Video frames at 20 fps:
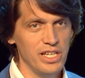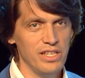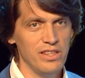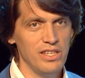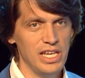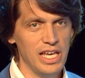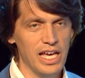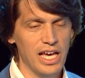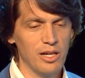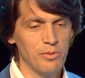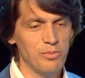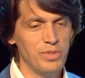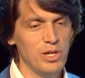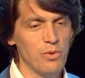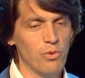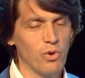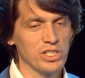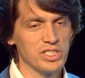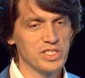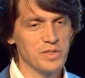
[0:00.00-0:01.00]
in the
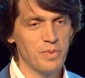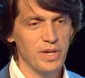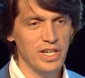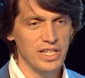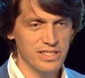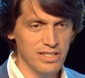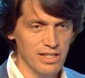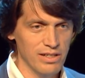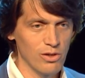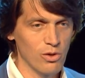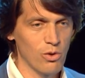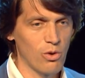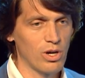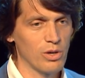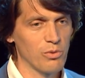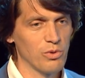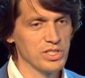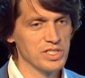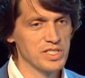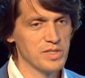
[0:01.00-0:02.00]
LP1 space and
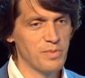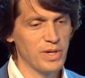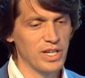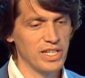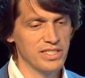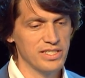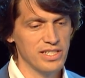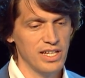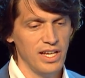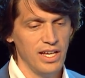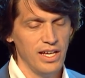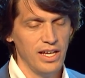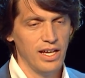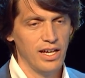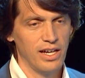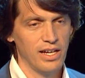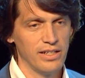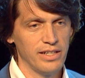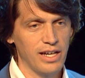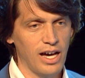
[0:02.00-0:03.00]
LoRaWAN space
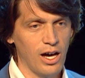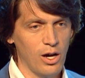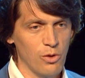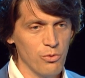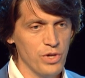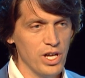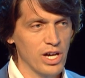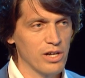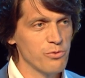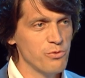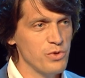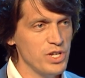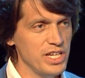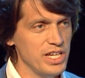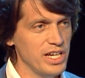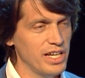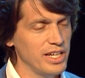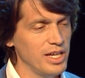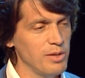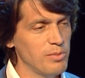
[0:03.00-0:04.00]
and how we are
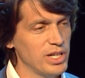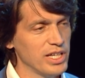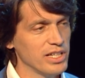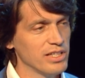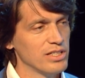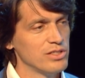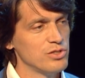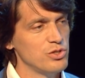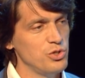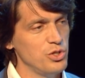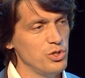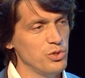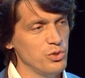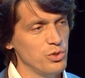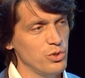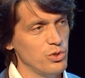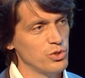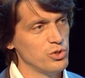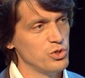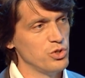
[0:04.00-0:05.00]
really enabling
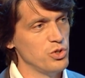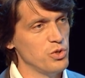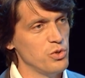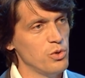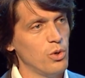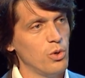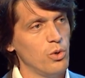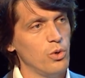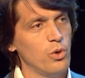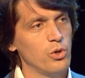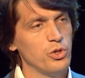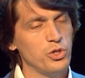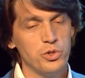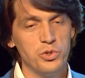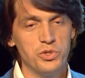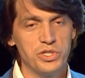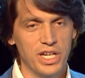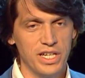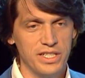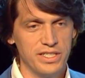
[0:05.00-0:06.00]
new
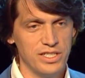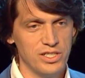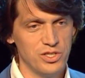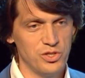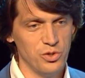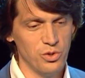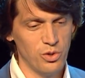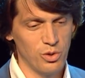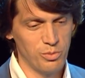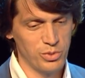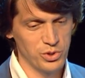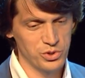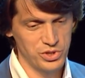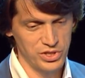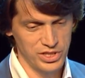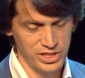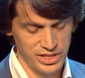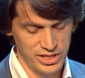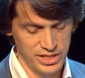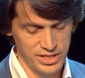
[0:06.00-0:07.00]
use cases, new
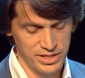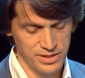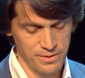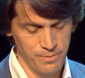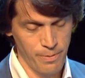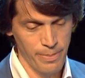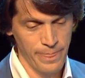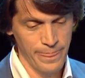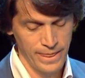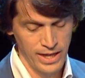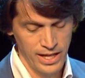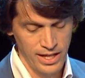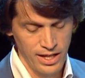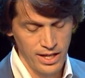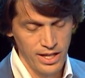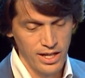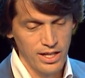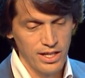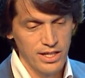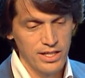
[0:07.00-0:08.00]
opportunities.
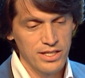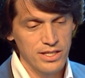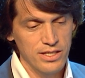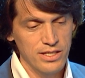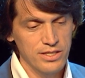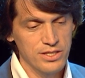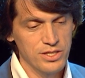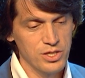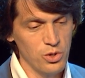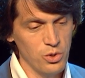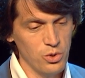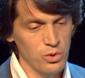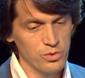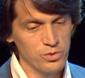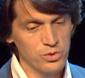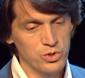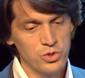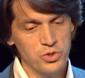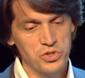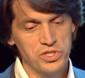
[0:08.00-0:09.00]
So
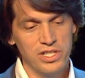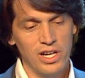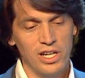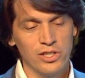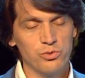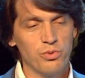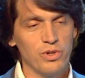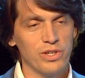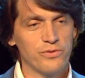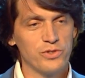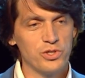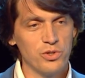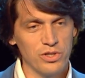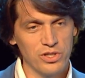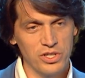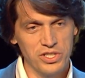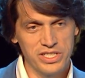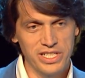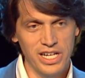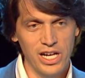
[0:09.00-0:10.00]
to start with, to
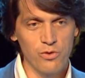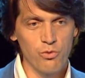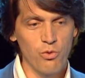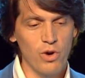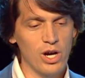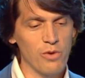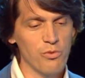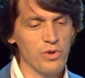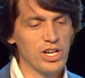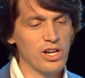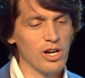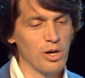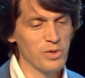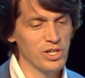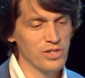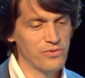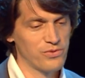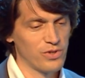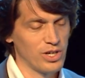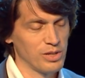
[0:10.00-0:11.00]
understand where we're
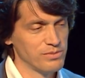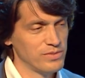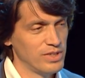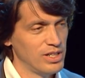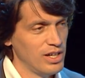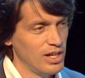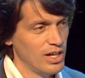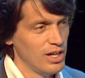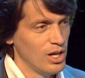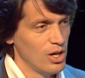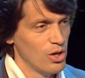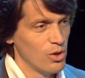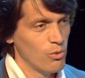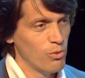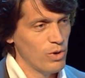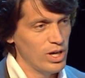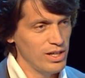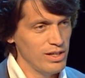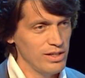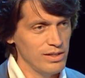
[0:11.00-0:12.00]
coming from,
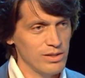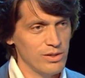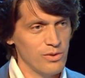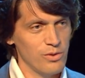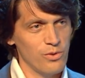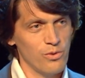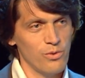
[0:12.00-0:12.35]
well,